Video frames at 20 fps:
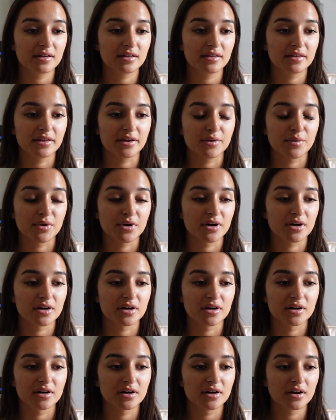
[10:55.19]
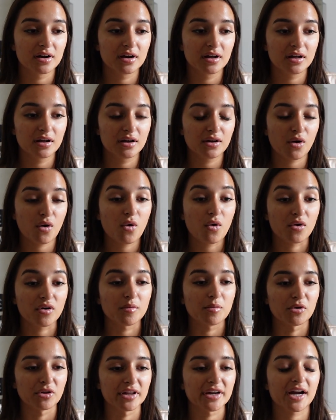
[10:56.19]
They were
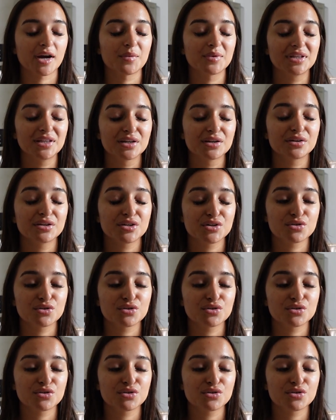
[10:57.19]
horrible. Like I would literally